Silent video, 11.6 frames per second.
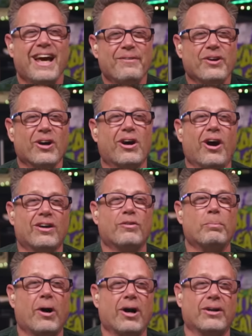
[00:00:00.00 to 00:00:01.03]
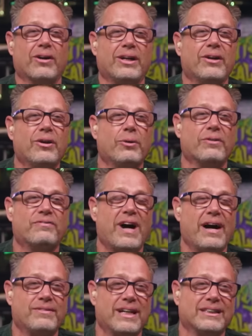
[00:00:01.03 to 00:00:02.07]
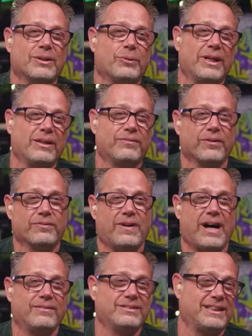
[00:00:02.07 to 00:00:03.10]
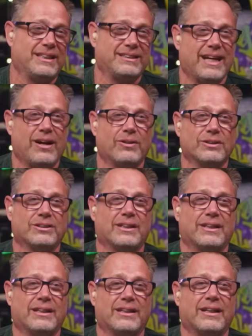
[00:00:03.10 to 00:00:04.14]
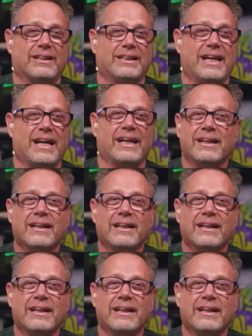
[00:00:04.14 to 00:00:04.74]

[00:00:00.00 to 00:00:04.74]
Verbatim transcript: if you're a carnival barker and you're doing it five days a week for five, six hours uh, a day, just